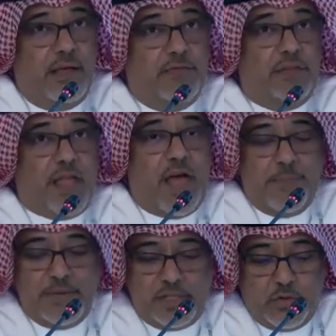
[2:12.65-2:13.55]
if it
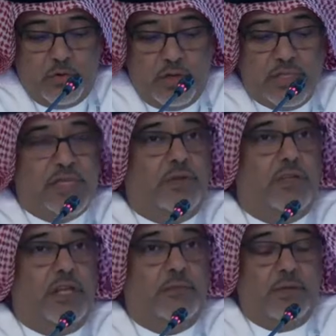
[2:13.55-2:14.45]
happens at all in
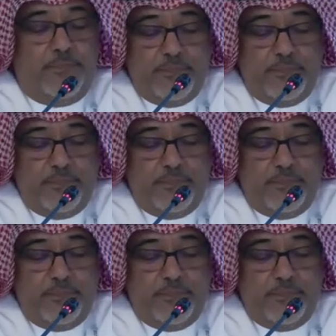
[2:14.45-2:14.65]
Saudi Arabia.